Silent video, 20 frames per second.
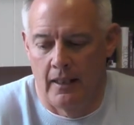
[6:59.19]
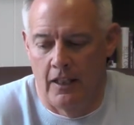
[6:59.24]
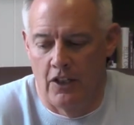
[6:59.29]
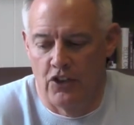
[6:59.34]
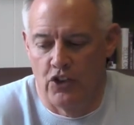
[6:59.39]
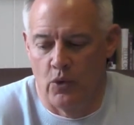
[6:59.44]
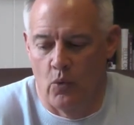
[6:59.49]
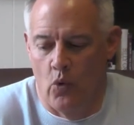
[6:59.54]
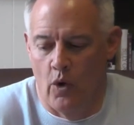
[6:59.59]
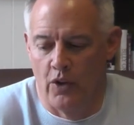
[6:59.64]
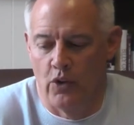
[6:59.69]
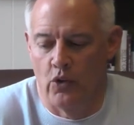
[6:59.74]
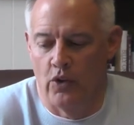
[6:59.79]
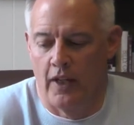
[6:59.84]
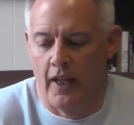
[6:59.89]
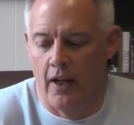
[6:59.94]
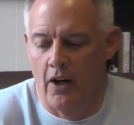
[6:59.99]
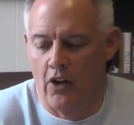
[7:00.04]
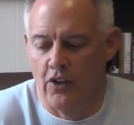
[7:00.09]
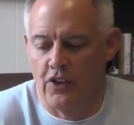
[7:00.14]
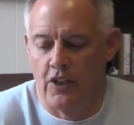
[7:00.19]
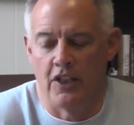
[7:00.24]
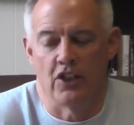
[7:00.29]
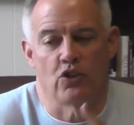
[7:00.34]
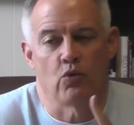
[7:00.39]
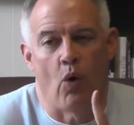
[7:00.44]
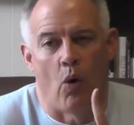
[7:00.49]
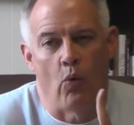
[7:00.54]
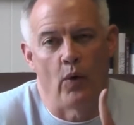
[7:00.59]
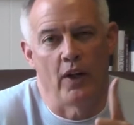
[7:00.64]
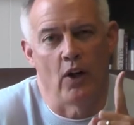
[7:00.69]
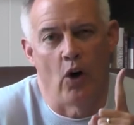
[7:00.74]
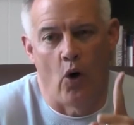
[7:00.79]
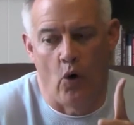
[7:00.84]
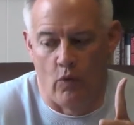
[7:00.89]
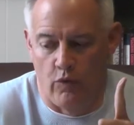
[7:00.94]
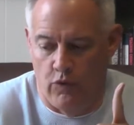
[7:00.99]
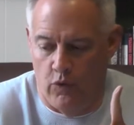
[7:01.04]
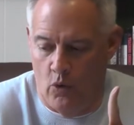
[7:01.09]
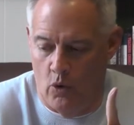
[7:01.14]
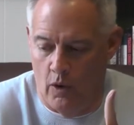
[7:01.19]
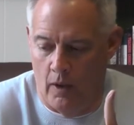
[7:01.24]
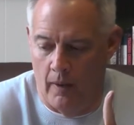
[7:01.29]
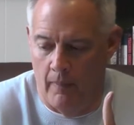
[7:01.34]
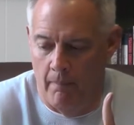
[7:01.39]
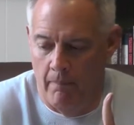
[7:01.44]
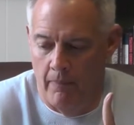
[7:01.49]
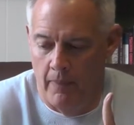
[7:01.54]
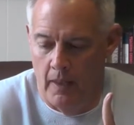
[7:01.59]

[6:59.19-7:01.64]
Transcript: is the one who guarantees what we hope for.